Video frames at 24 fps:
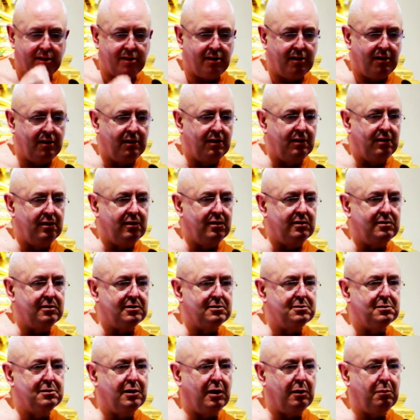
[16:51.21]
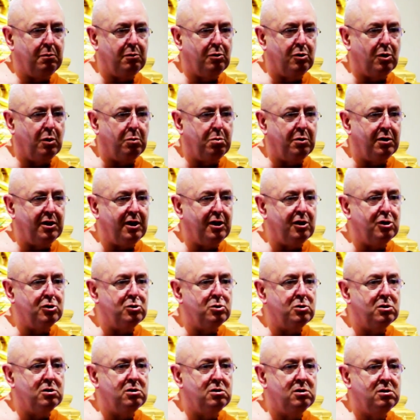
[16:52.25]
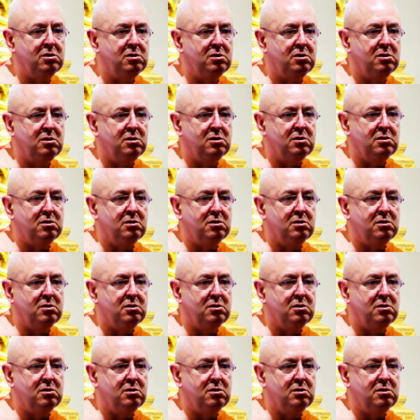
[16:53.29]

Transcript: We normally, we only go